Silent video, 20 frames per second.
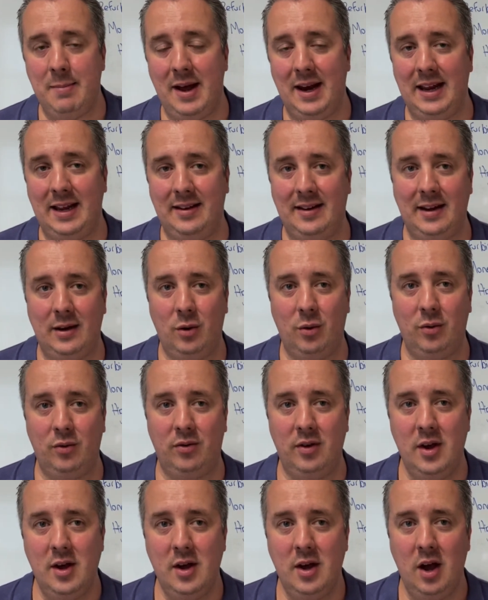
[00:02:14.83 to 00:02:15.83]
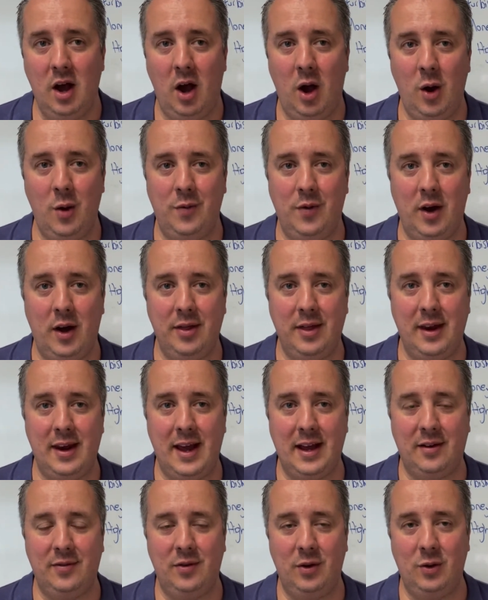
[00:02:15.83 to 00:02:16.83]
many deals over the
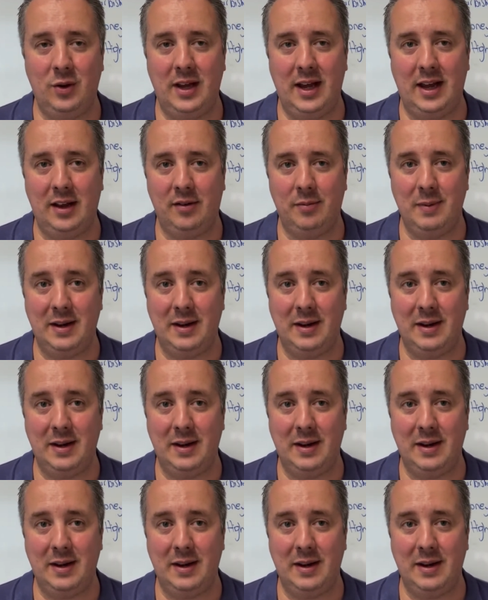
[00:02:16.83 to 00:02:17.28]
next few years,